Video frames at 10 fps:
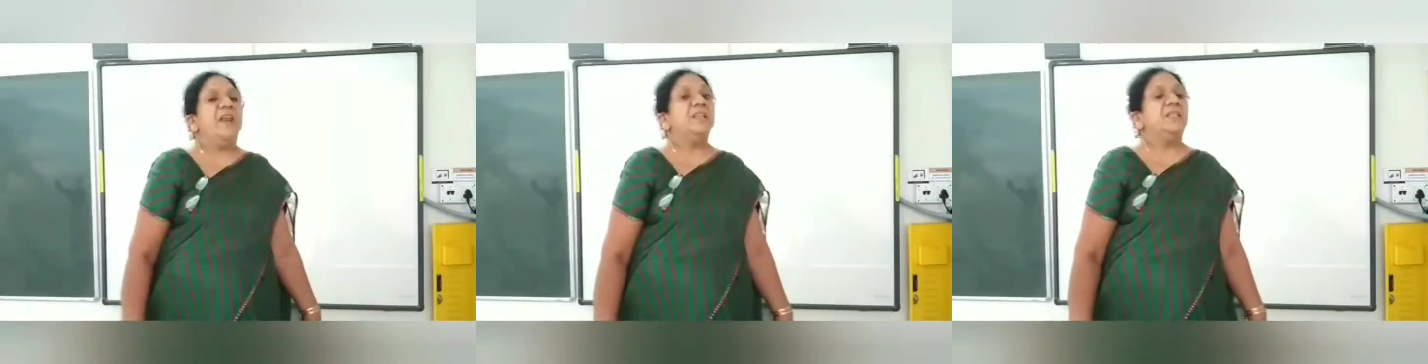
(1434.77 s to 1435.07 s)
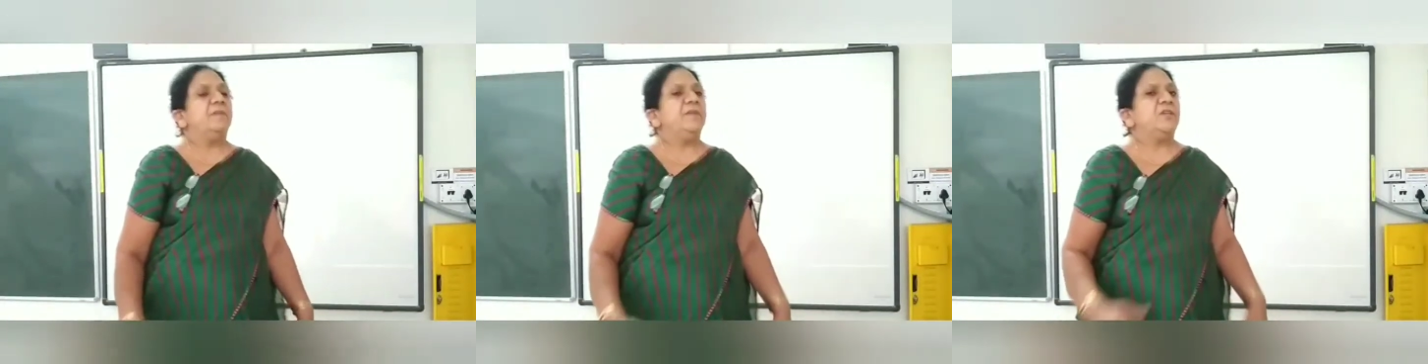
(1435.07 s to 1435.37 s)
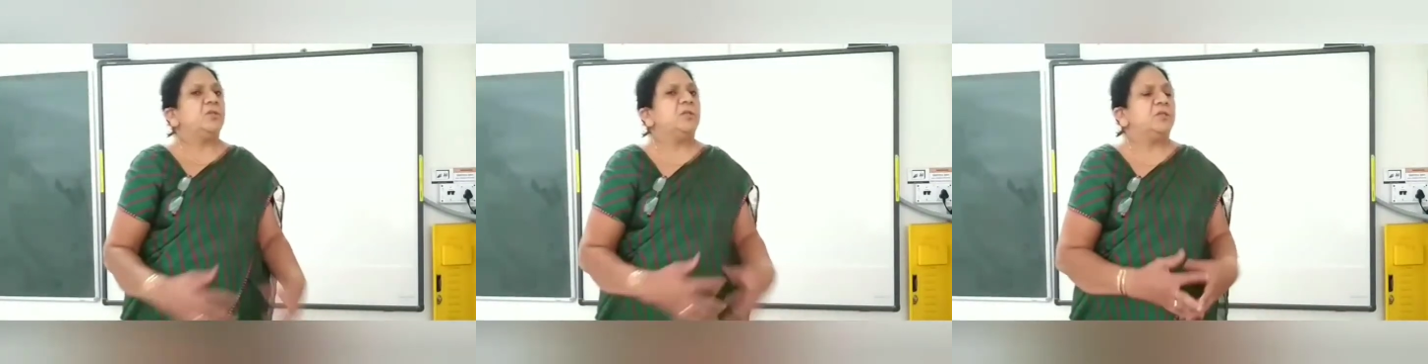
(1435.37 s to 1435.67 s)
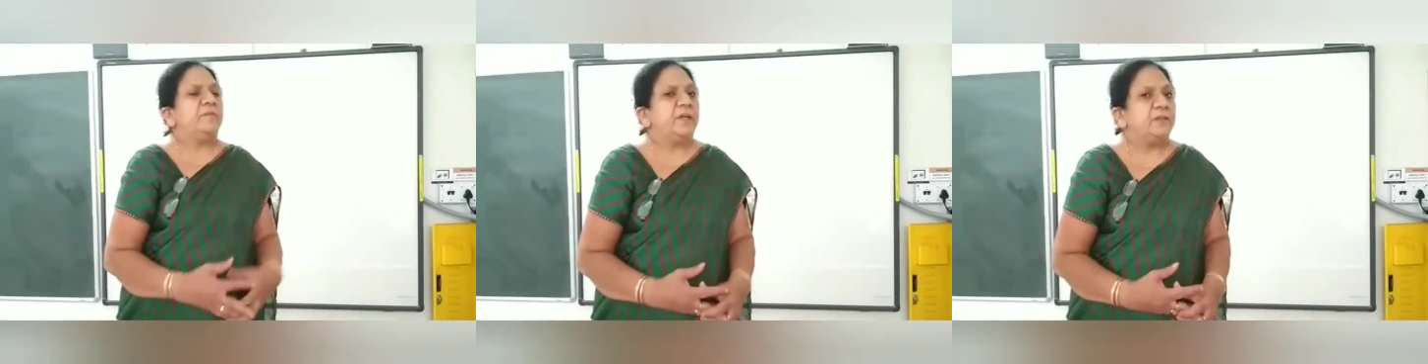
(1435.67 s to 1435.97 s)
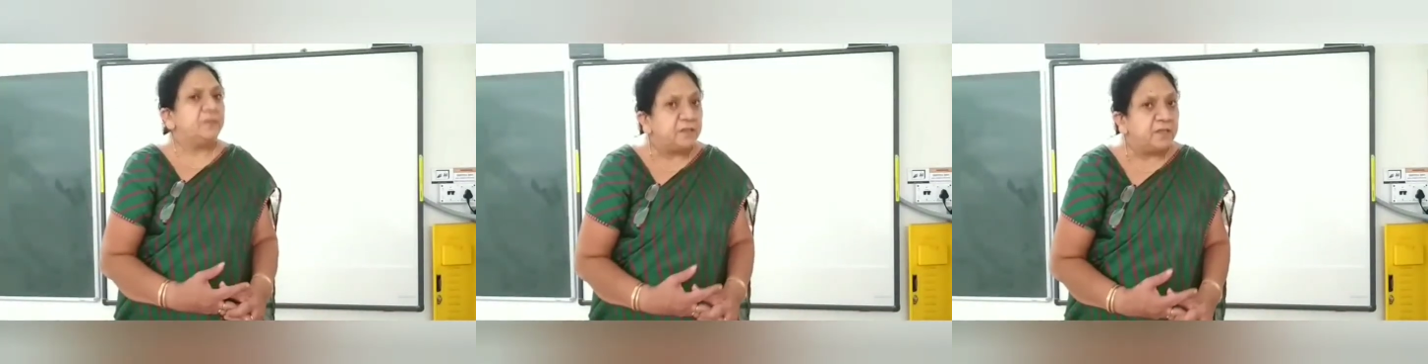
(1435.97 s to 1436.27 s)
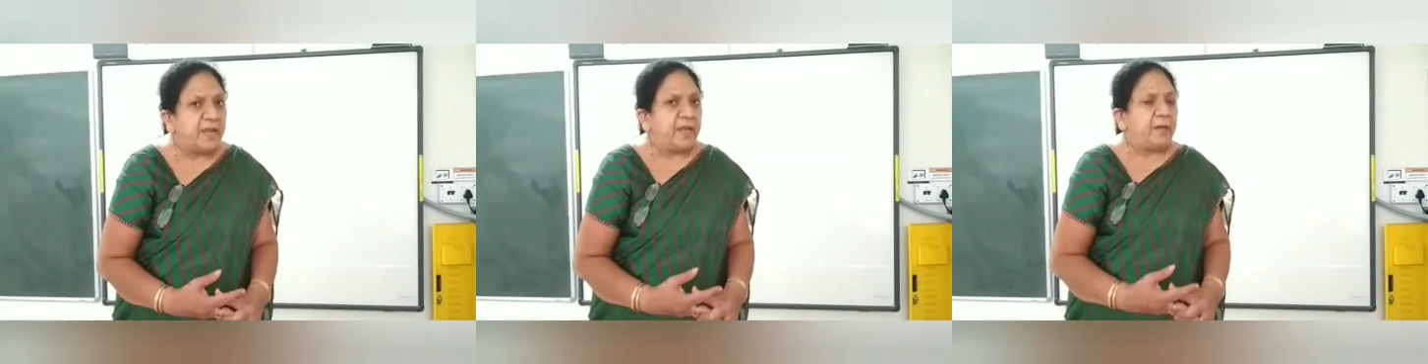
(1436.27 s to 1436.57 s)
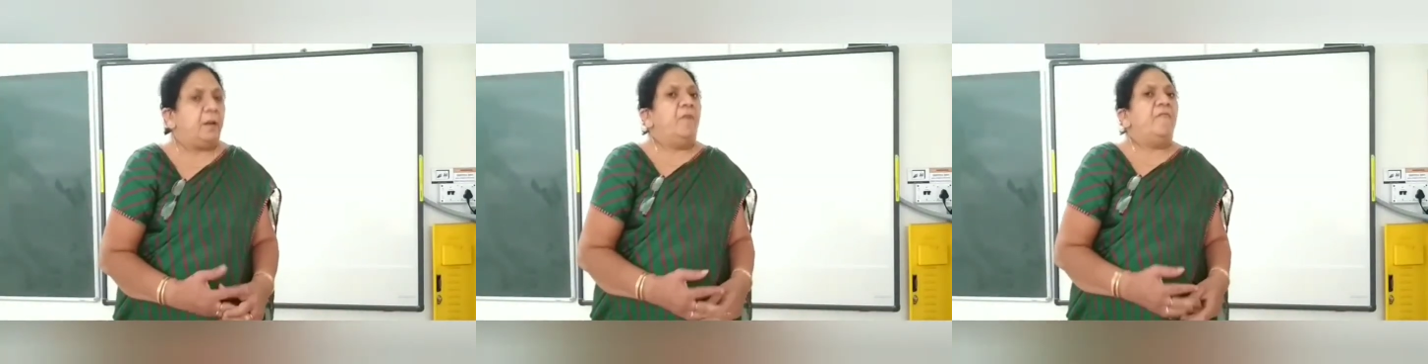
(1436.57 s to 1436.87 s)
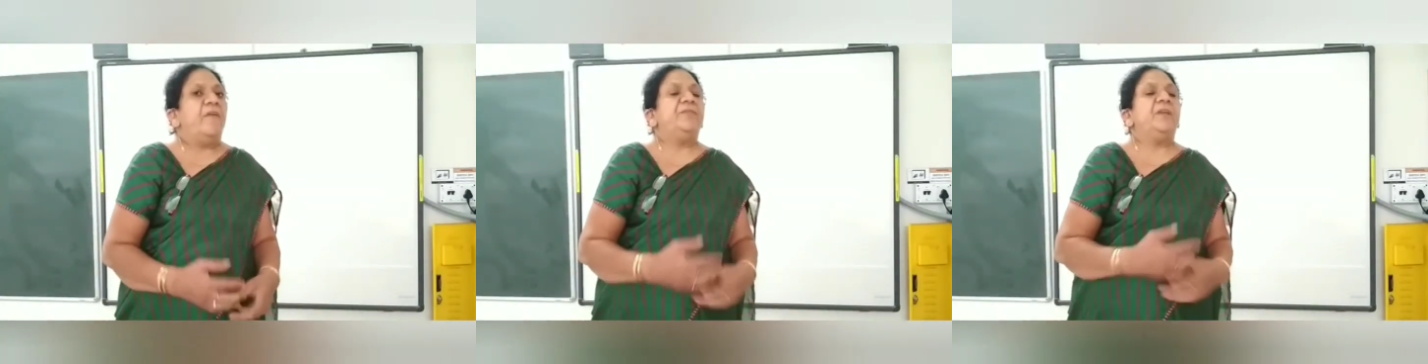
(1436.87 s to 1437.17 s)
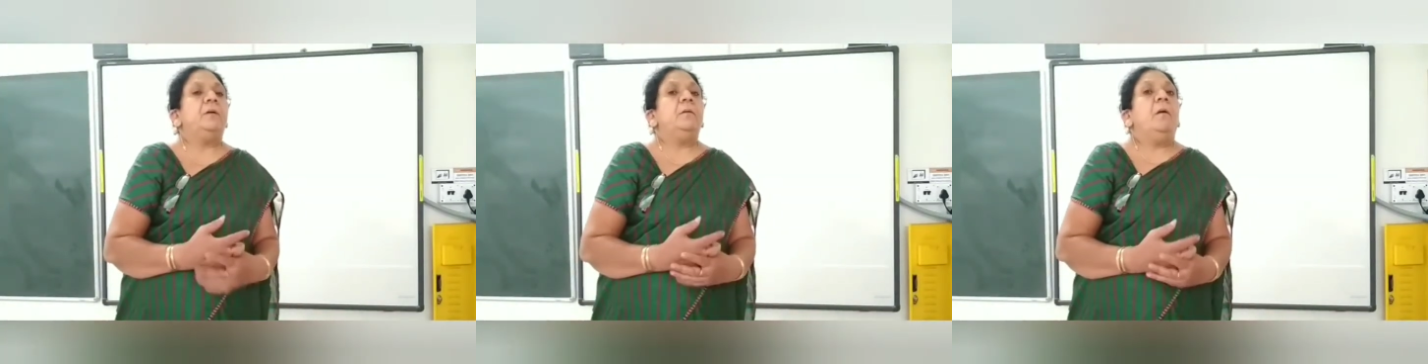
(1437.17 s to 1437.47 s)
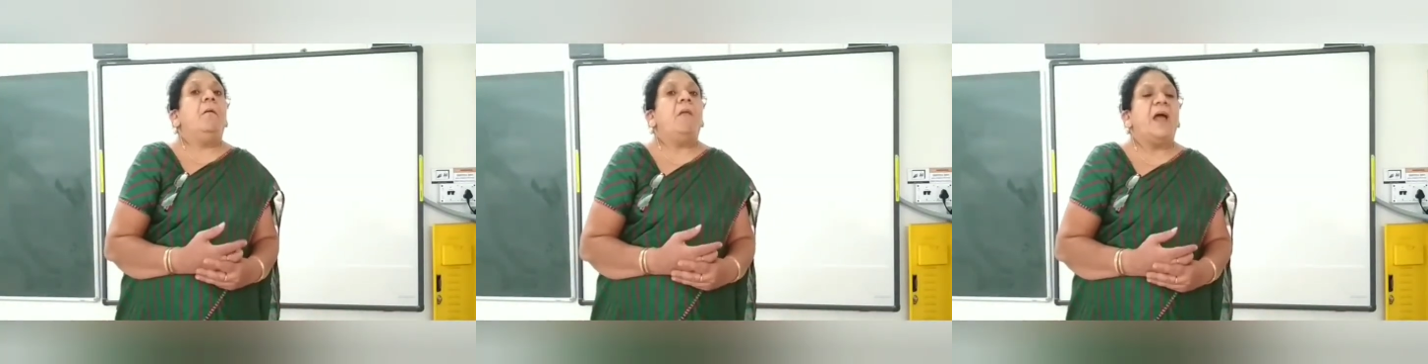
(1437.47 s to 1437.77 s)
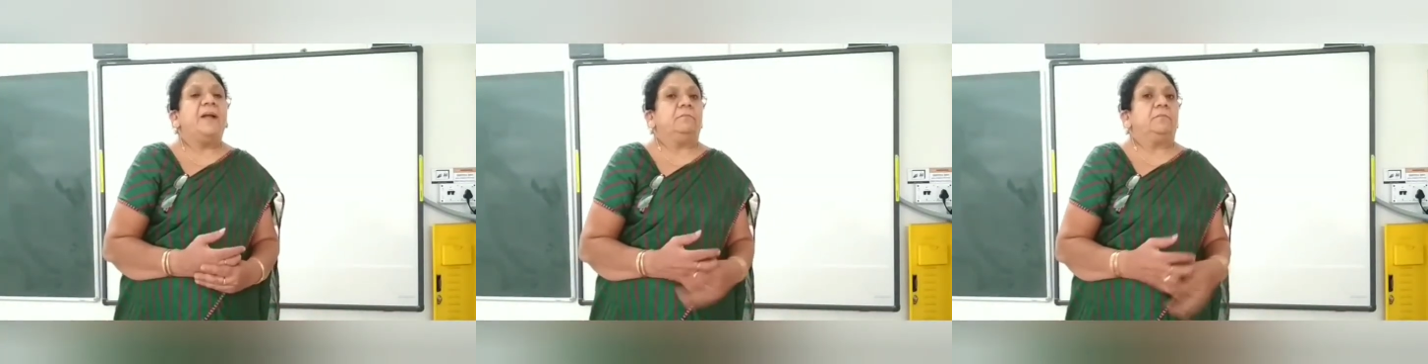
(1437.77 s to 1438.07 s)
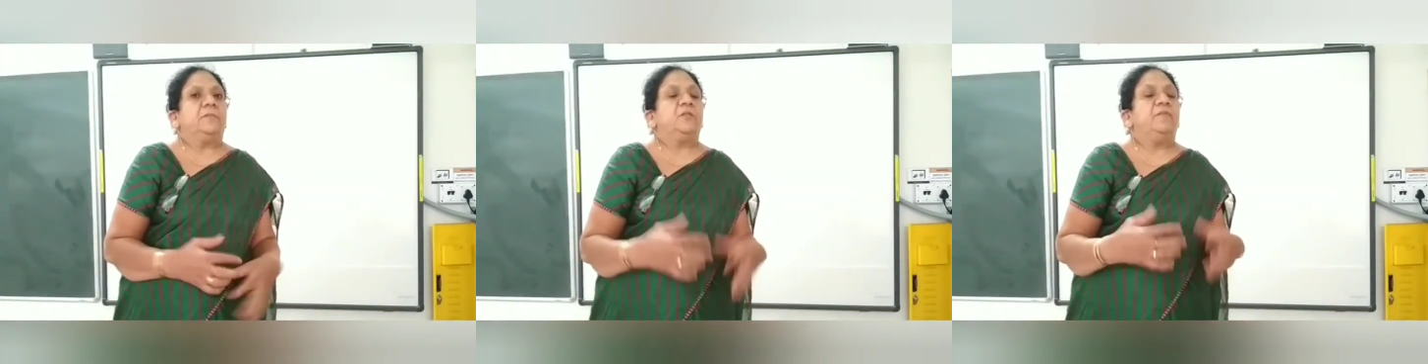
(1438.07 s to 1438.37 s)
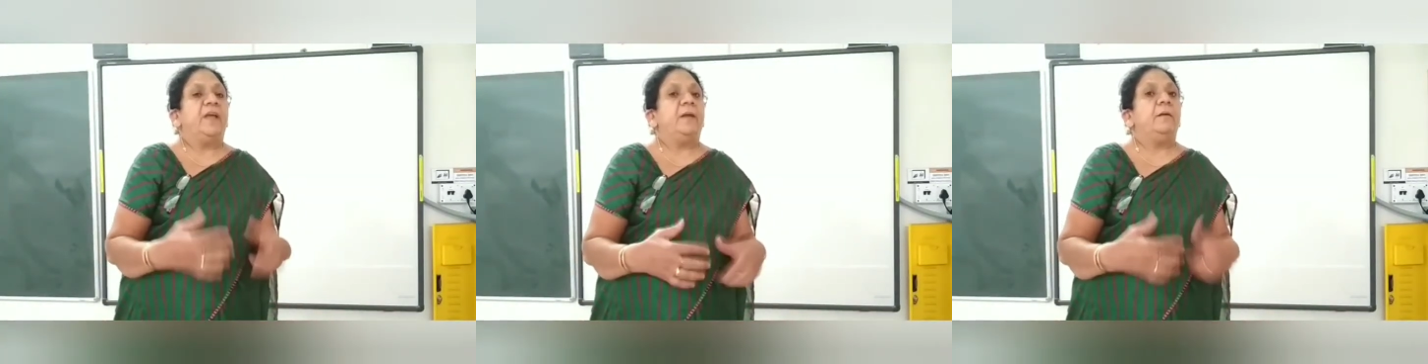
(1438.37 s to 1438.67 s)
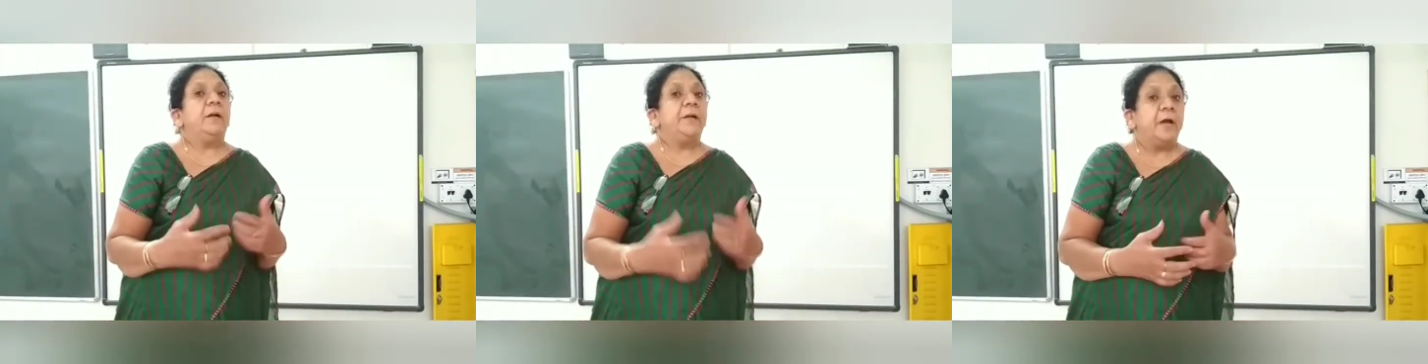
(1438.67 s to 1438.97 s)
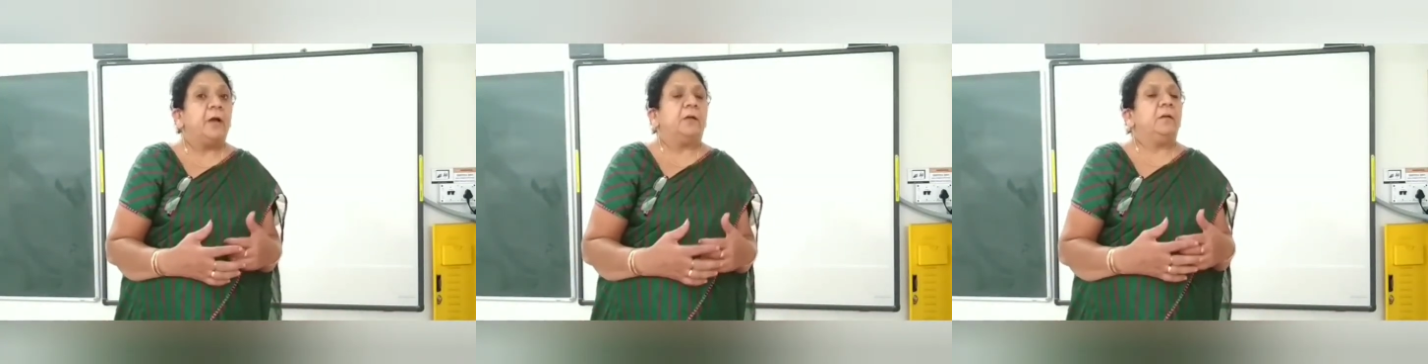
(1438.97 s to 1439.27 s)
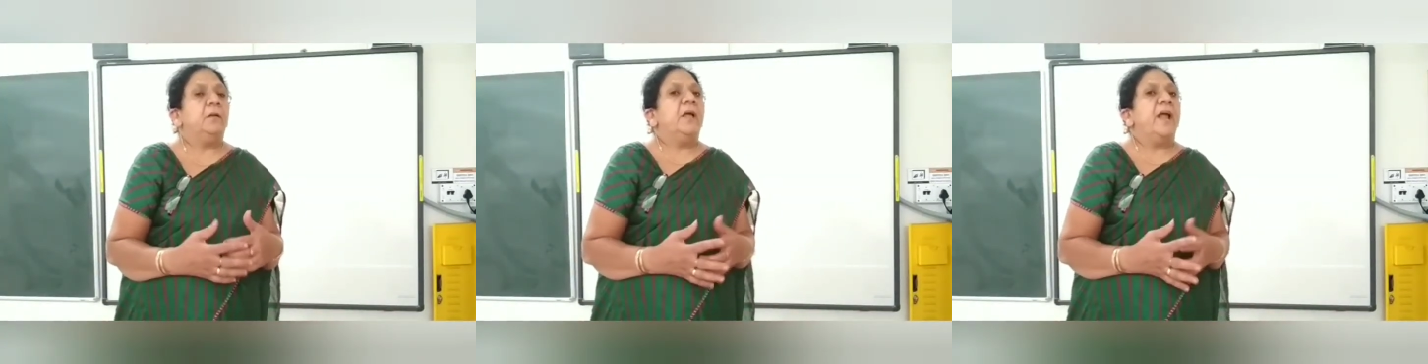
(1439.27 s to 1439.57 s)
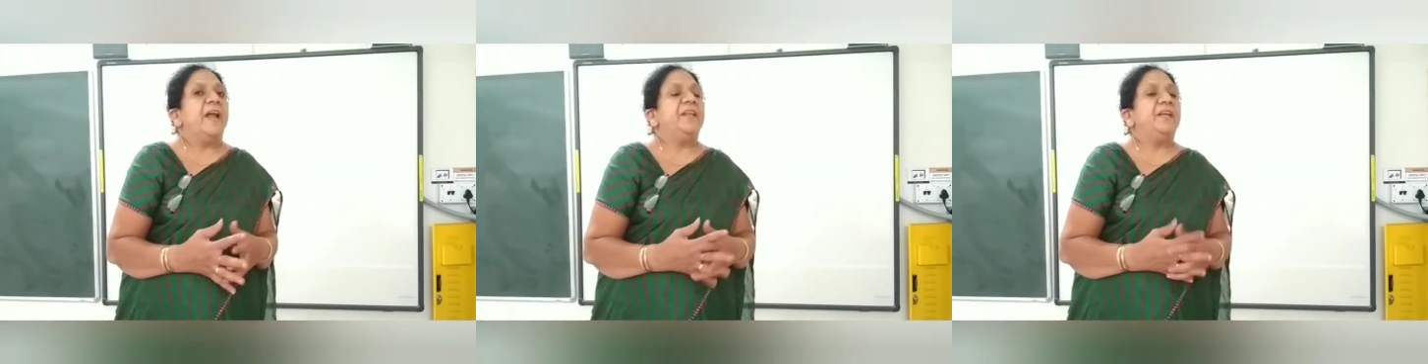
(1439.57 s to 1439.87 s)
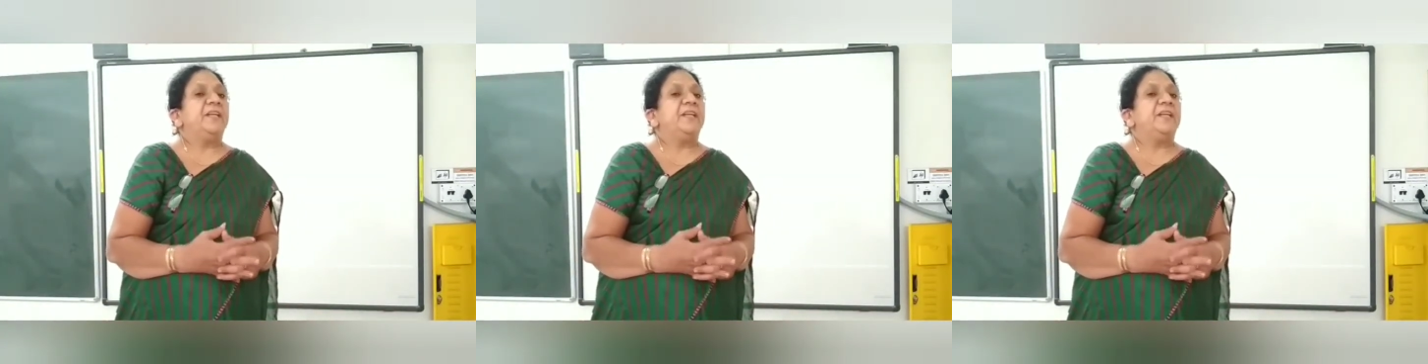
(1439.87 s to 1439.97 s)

excavations were there, when the lands were dug, at that